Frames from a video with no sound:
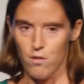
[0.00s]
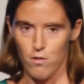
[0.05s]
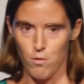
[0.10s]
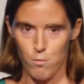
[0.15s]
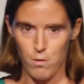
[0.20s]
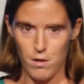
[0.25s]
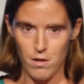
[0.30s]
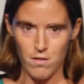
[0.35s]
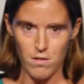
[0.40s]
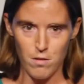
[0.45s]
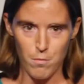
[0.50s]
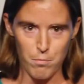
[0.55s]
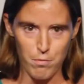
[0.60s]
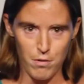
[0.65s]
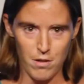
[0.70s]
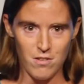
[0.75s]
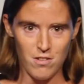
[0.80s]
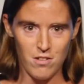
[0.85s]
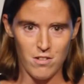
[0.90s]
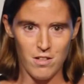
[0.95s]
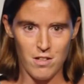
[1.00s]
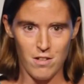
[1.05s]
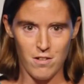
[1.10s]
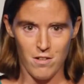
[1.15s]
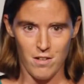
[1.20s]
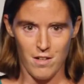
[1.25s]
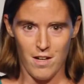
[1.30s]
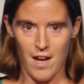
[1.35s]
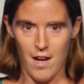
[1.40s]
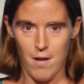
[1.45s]
So where does the printer here
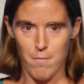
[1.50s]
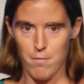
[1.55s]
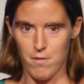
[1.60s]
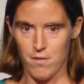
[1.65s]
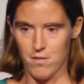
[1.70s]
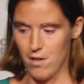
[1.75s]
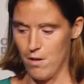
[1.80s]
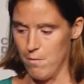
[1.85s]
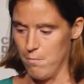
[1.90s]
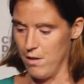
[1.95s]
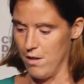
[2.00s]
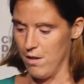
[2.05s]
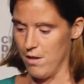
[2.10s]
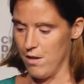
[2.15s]
on campus come